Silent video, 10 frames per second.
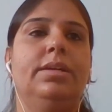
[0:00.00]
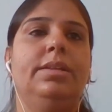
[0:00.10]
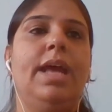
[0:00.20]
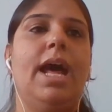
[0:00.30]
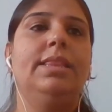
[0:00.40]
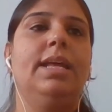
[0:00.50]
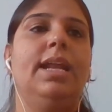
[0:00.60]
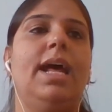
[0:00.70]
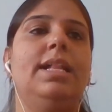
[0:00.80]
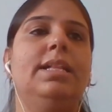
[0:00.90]
Dhyan
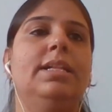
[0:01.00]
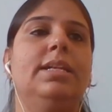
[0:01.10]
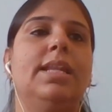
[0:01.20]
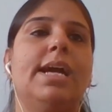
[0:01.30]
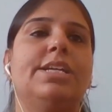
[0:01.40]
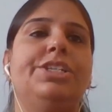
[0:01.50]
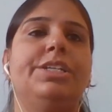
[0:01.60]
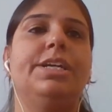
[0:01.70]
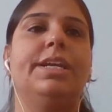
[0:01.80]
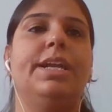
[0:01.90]
Dalal, Lakshya
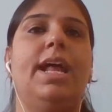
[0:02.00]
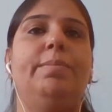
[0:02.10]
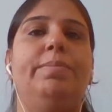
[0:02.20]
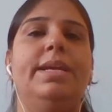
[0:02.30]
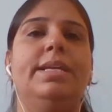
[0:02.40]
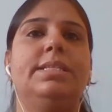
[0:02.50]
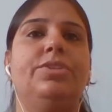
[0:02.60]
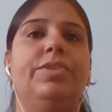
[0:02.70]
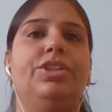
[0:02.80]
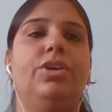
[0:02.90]
Thakral, please
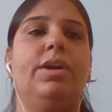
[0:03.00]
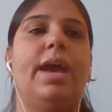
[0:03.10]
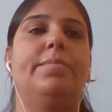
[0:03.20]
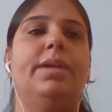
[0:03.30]
sit with your camera